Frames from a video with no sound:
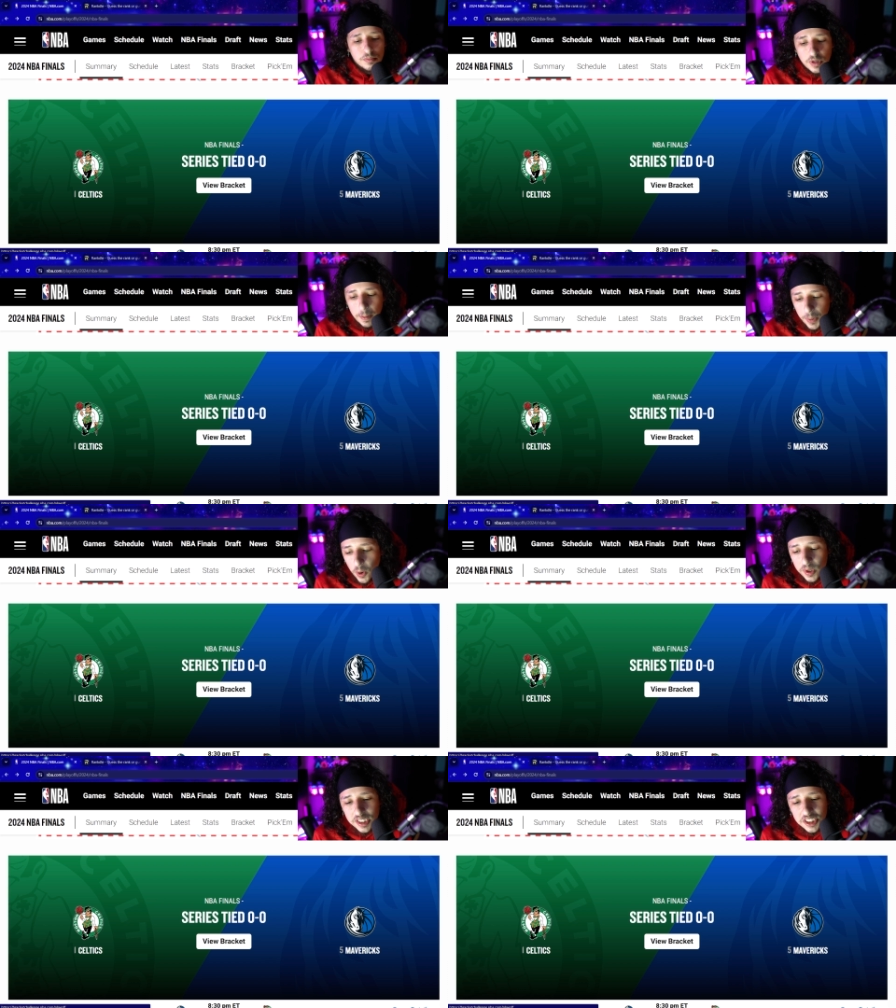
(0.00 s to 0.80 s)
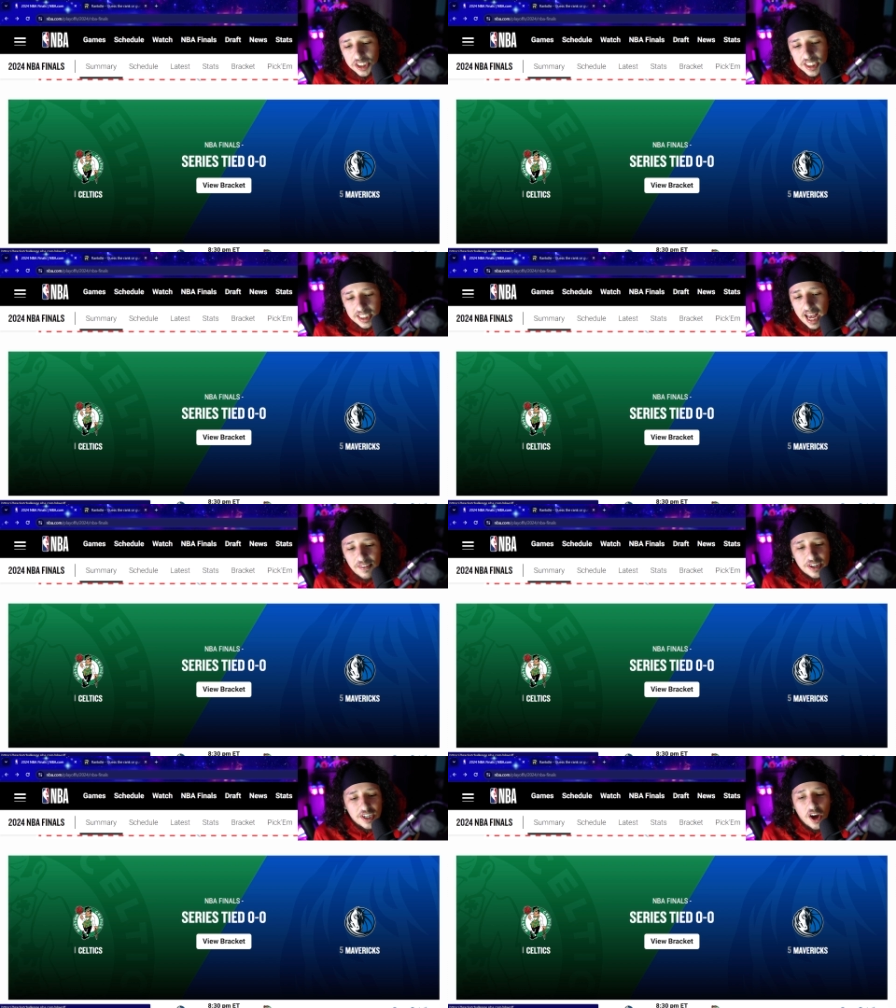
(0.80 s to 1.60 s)
opponents just
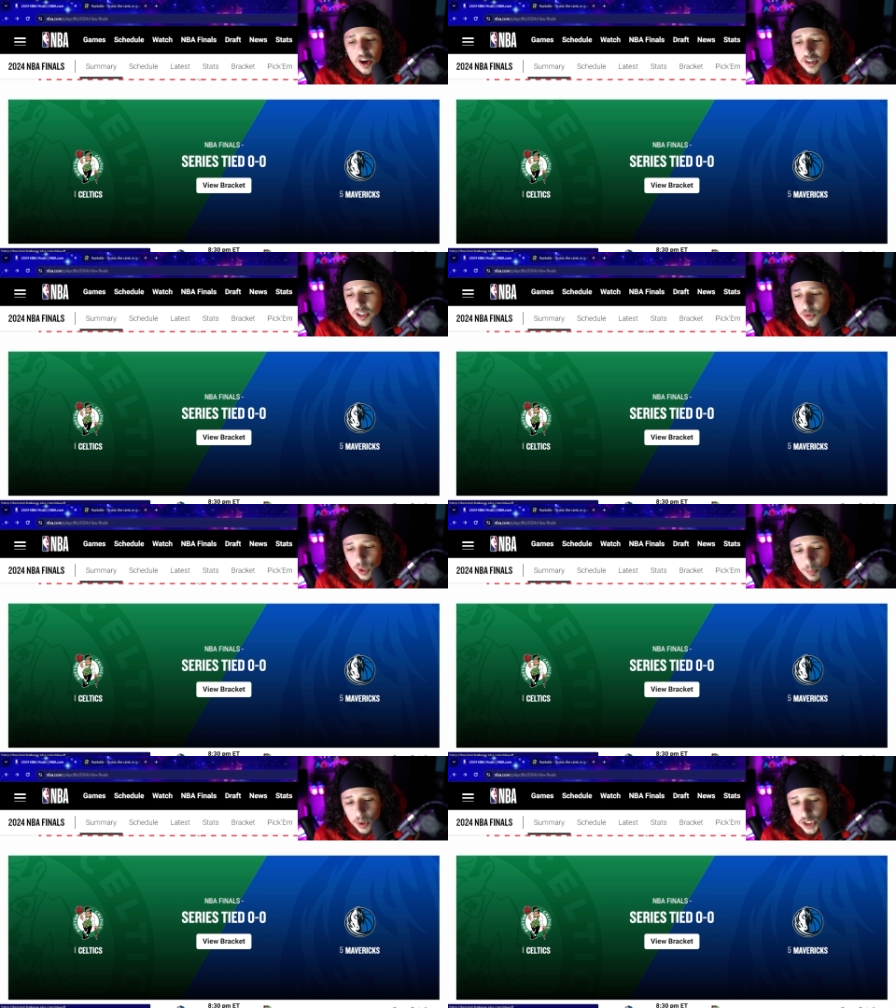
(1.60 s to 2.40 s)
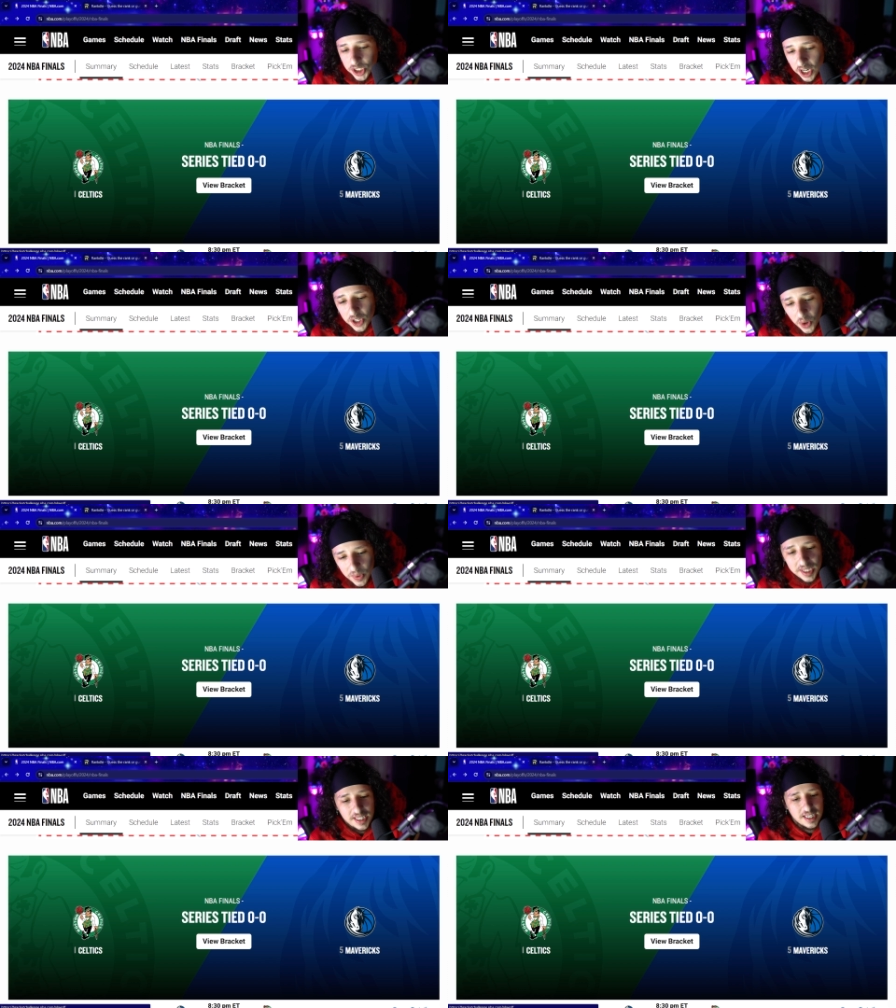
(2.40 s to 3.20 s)
haven't gotten their three-point shot
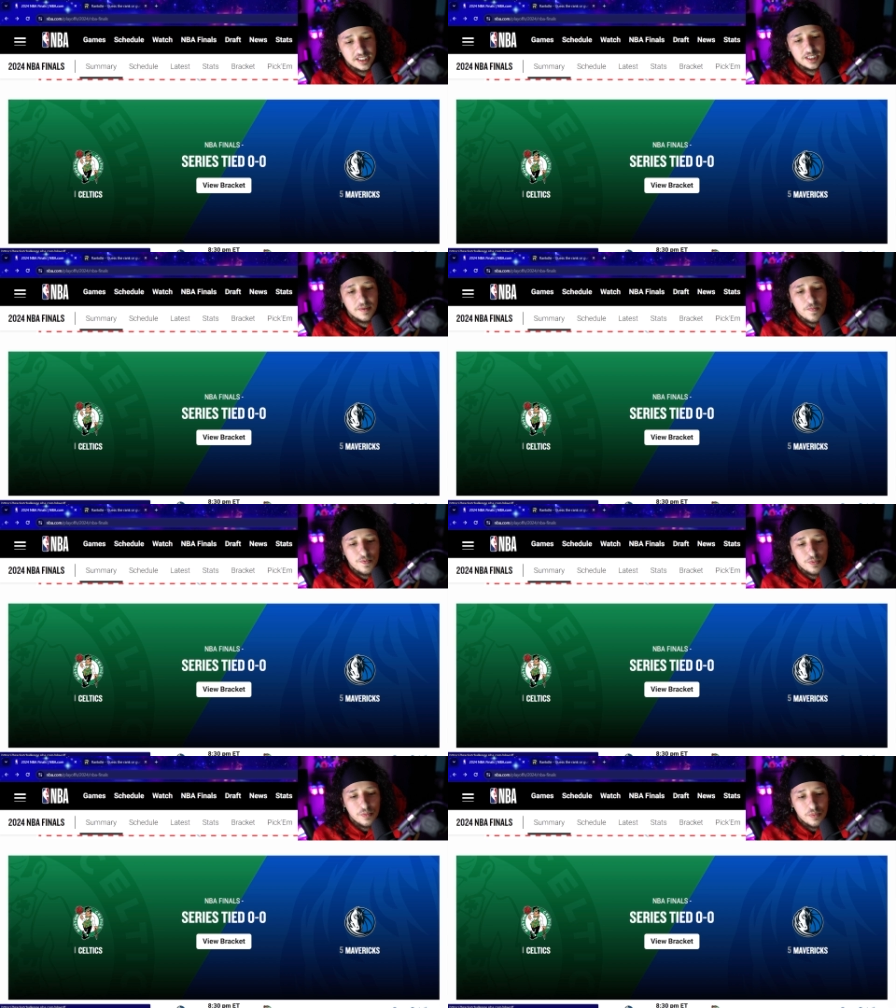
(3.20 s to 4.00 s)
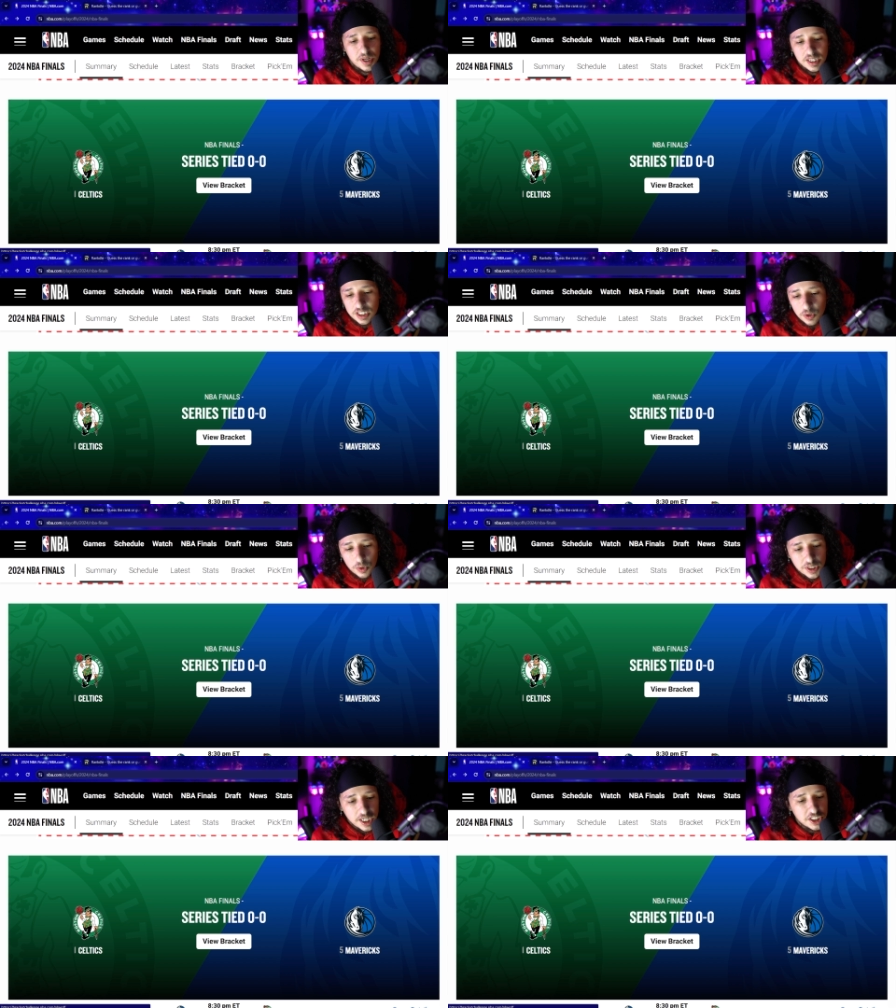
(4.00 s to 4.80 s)
going against them because their
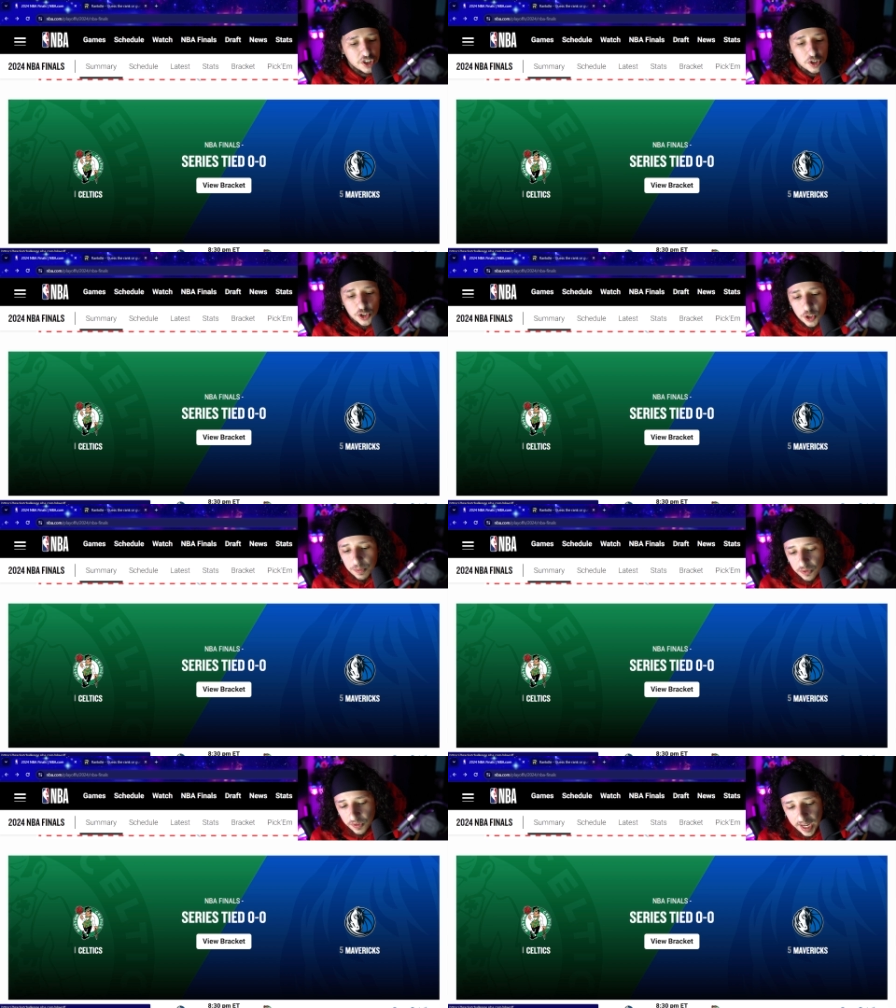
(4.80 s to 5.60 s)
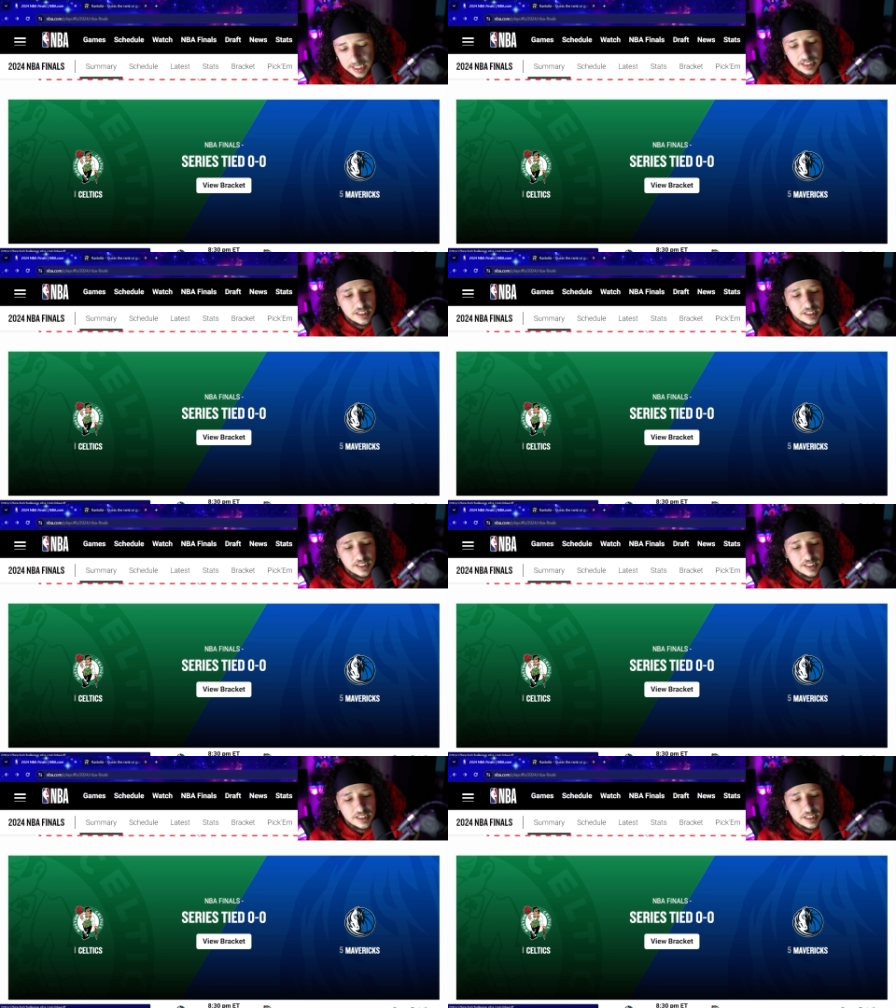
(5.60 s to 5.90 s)
rotations are super fast.